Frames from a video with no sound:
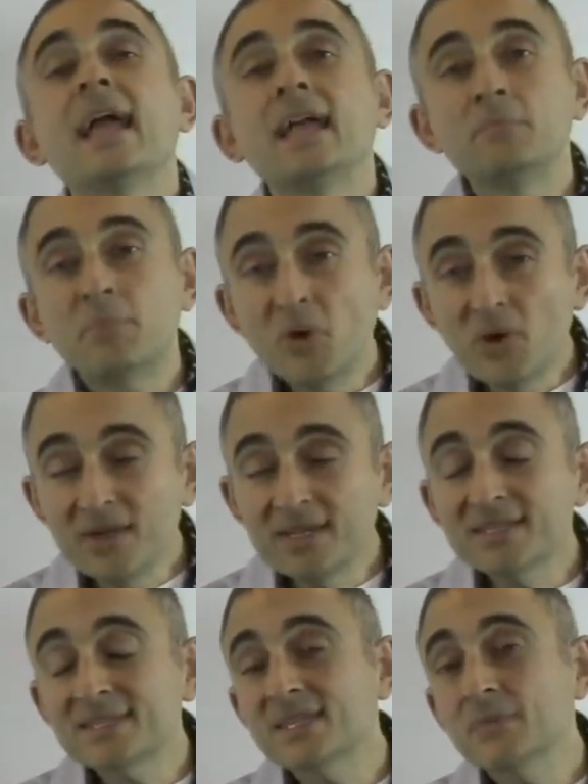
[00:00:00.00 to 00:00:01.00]
and put
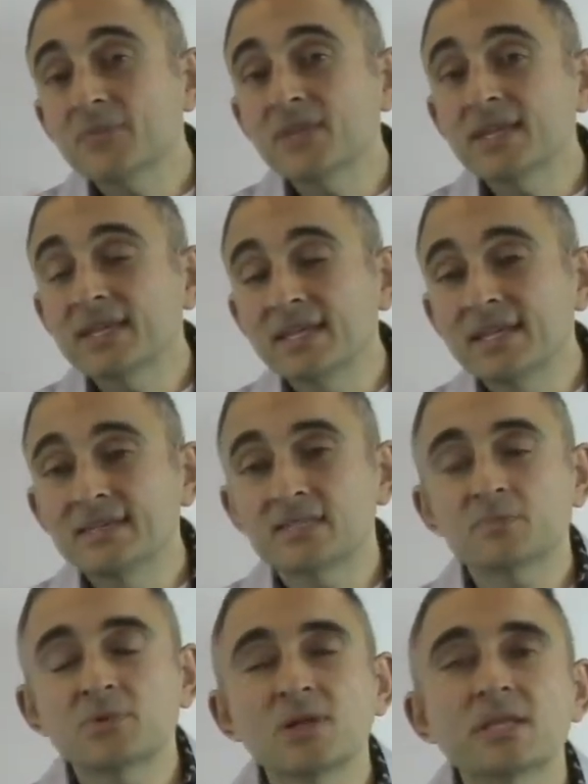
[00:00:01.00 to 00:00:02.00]
in something in
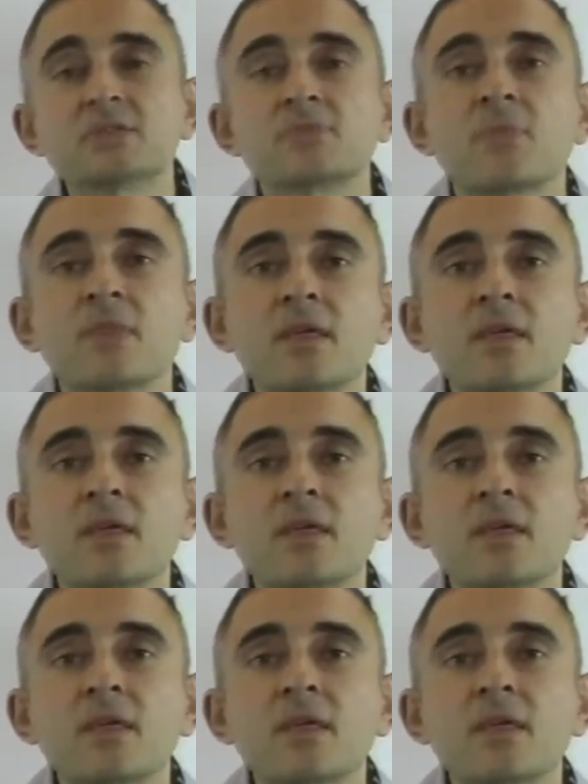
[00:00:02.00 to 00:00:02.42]
its place.